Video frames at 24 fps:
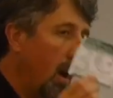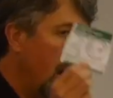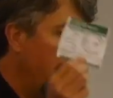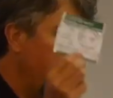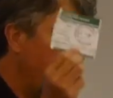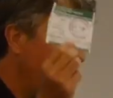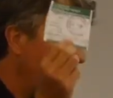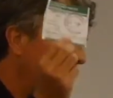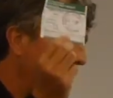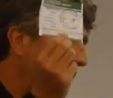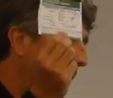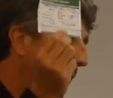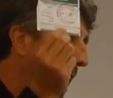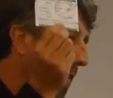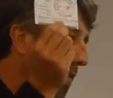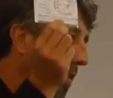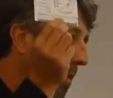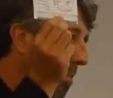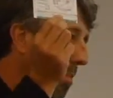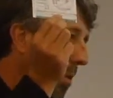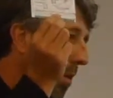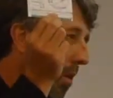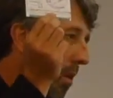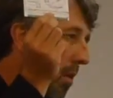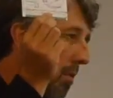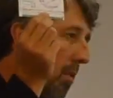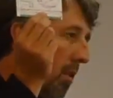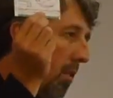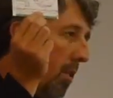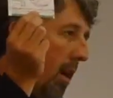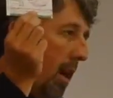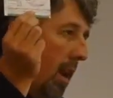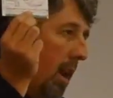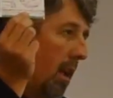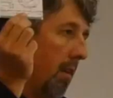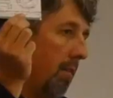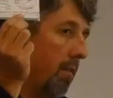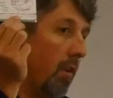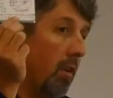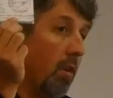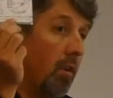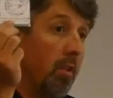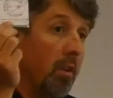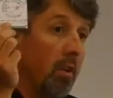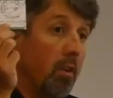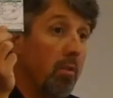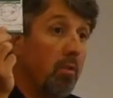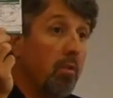I've autographed the bill of the lading for
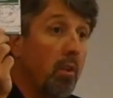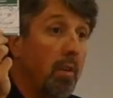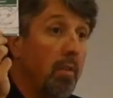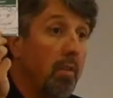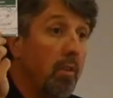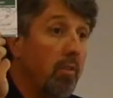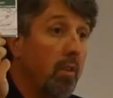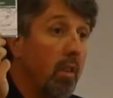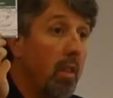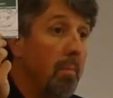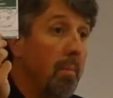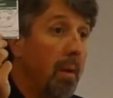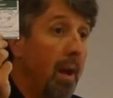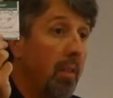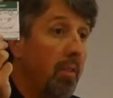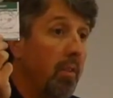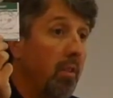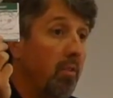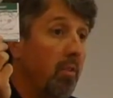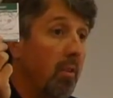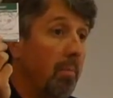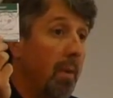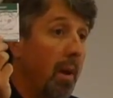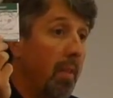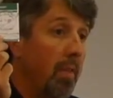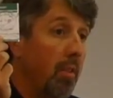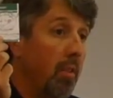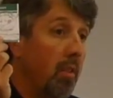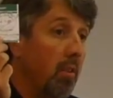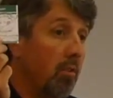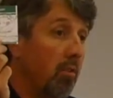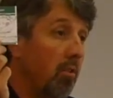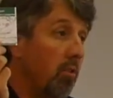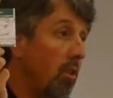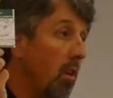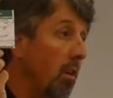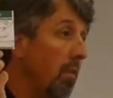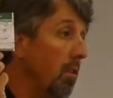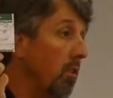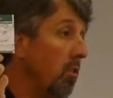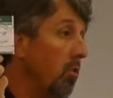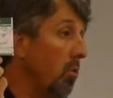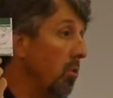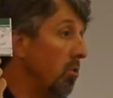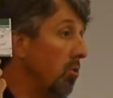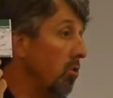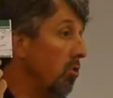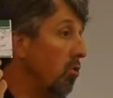the service of the Methodist and Methodist
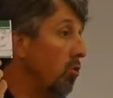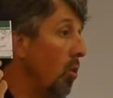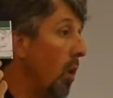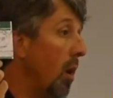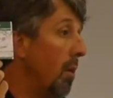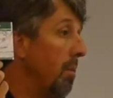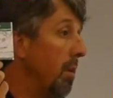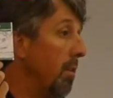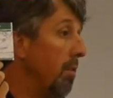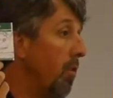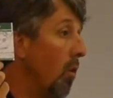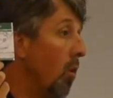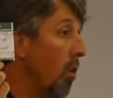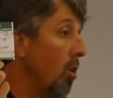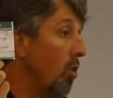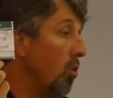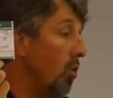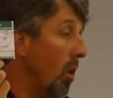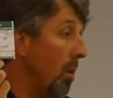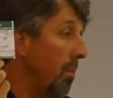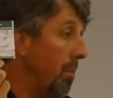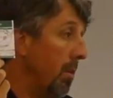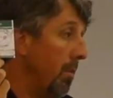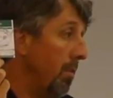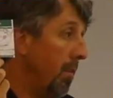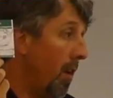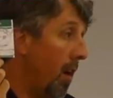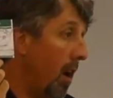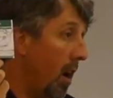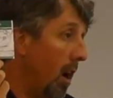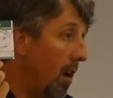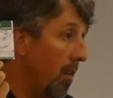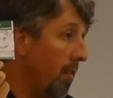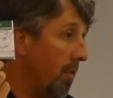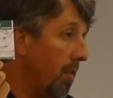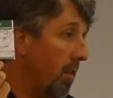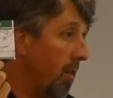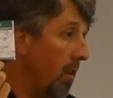service, which is 12B4 and 12B5.